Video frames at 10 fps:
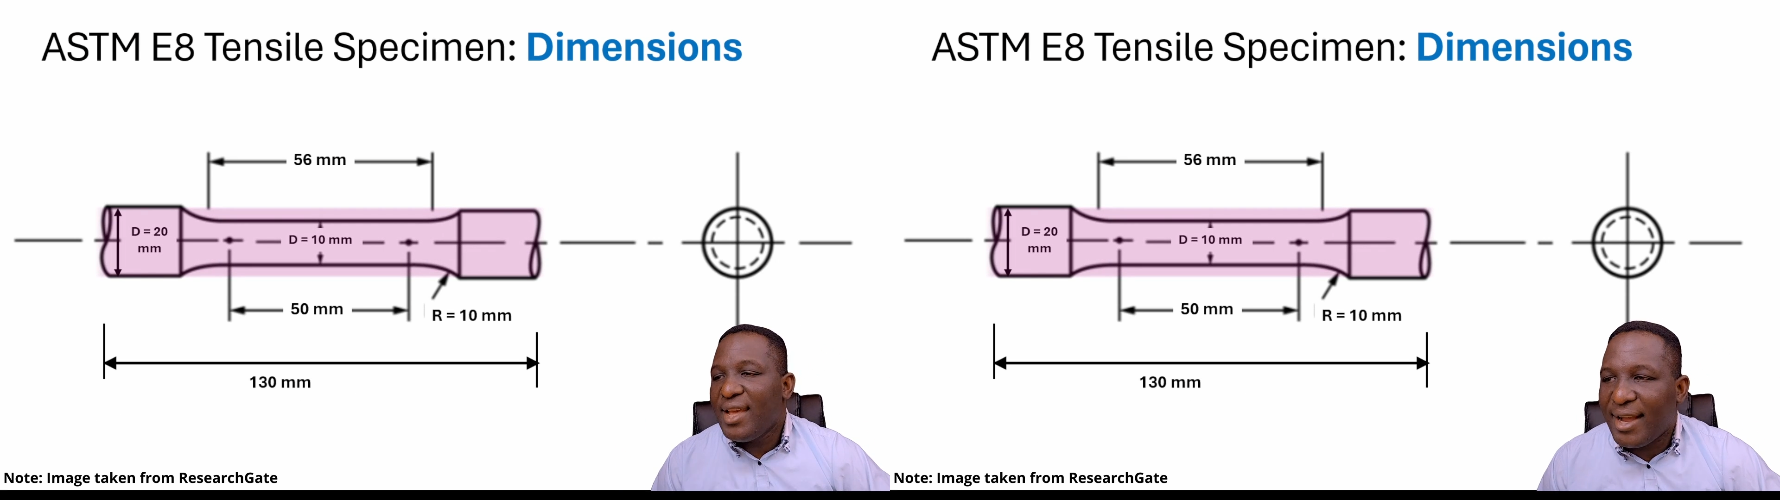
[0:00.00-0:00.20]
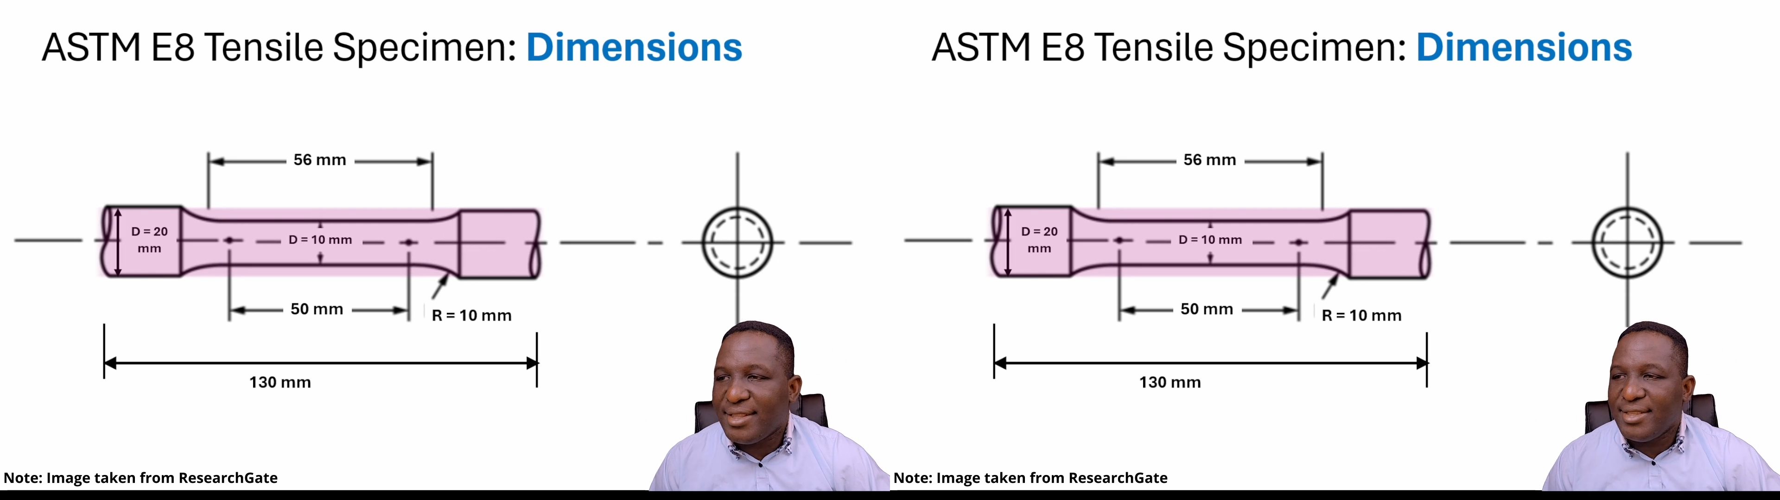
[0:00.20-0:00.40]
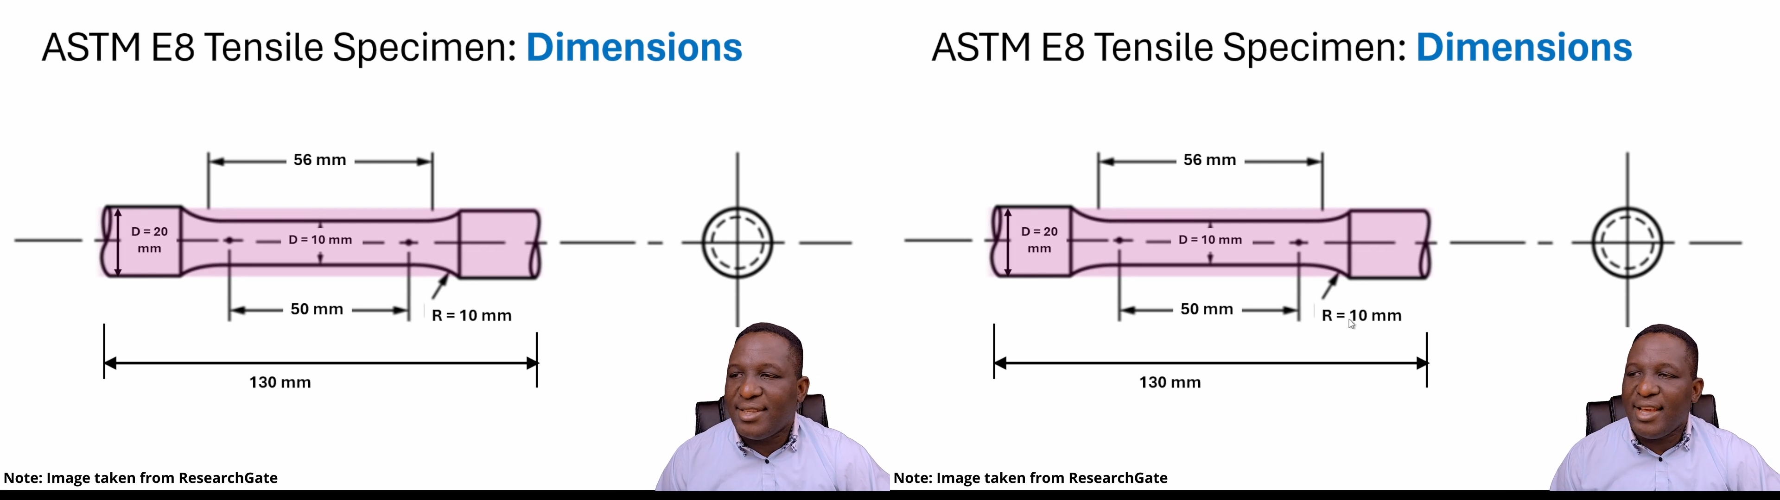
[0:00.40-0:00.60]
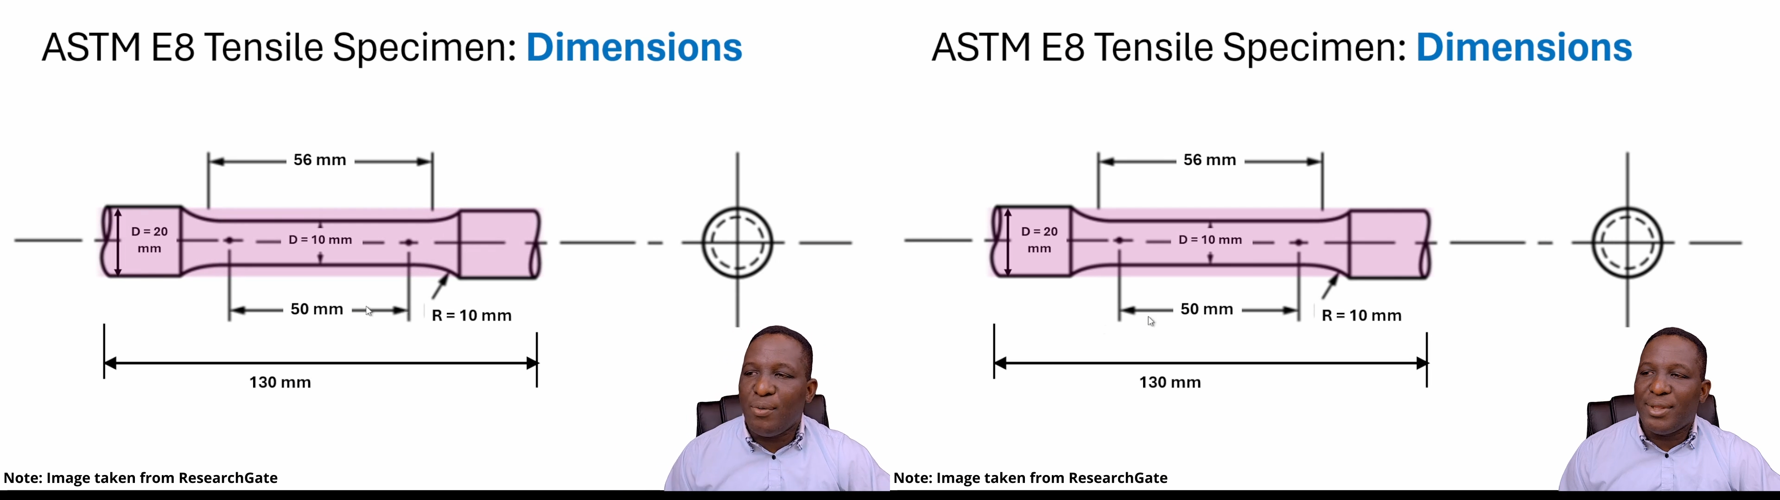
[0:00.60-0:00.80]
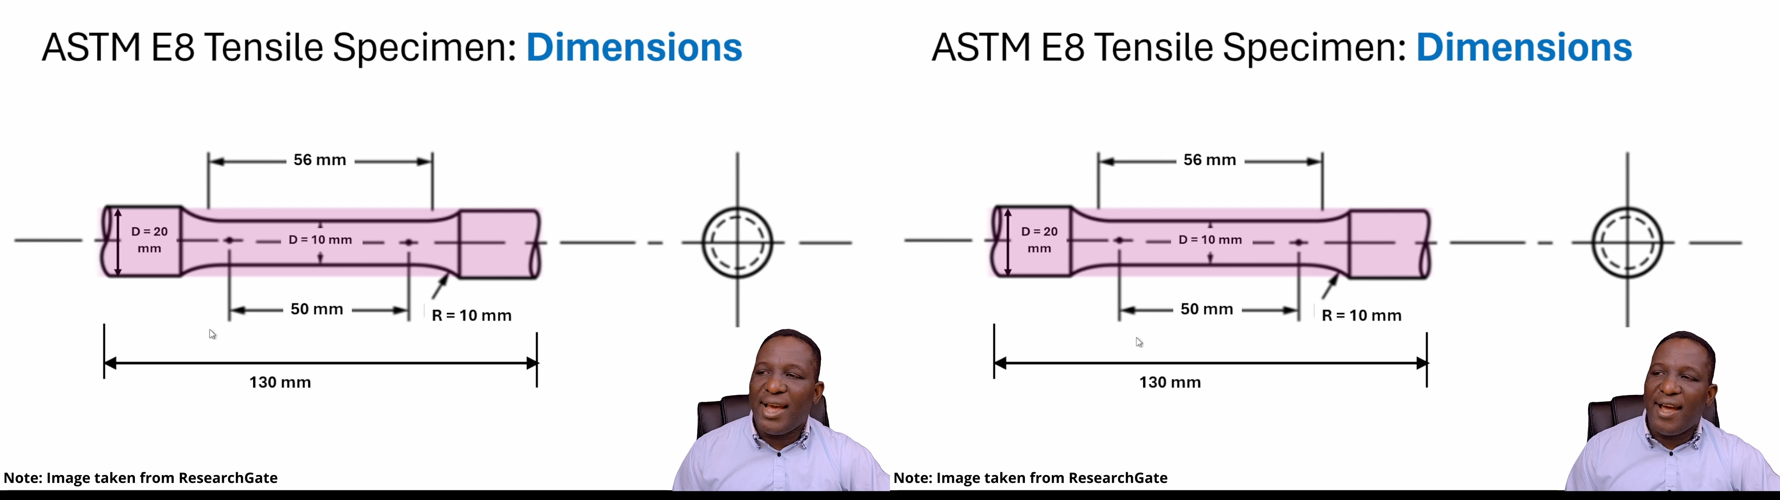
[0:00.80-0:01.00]
and it
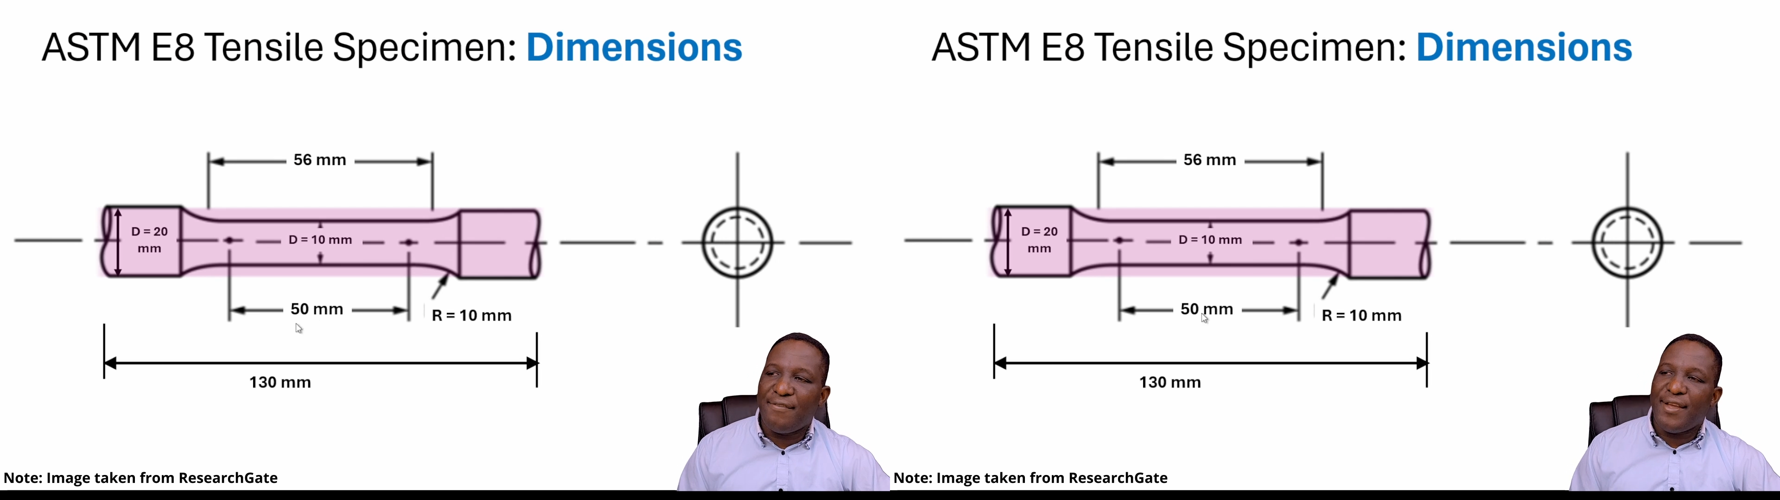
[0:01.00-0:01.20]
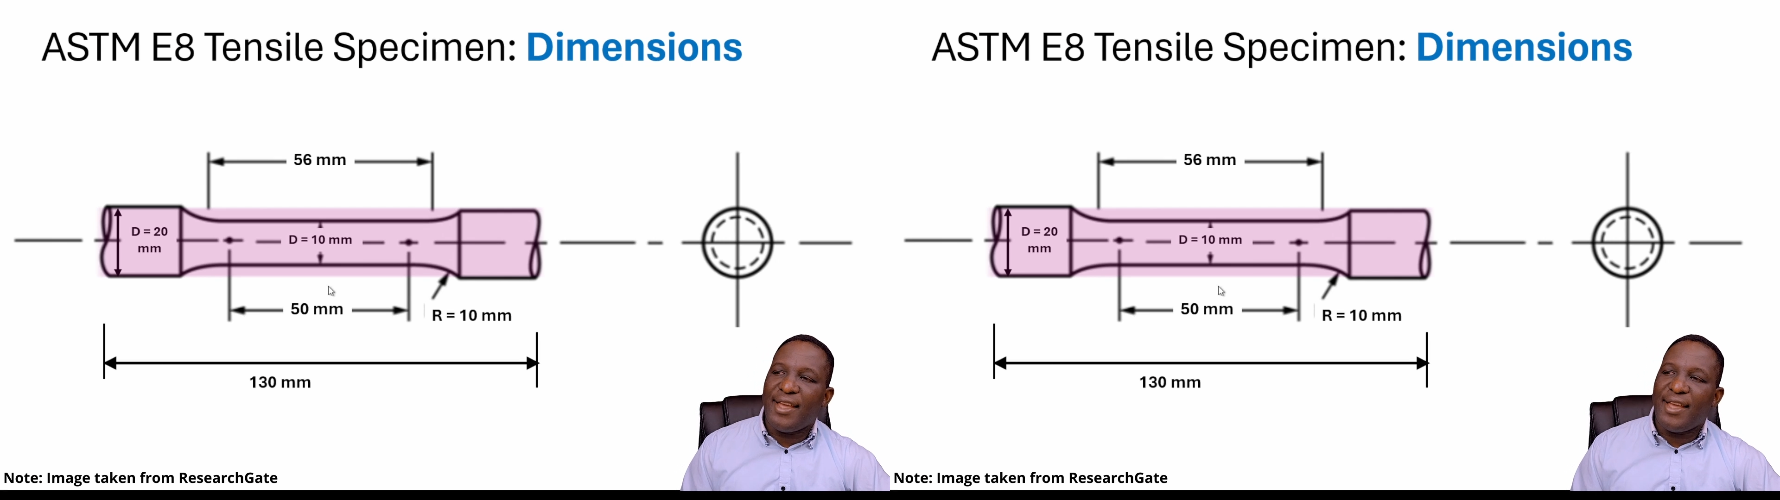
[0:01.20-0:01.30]
would have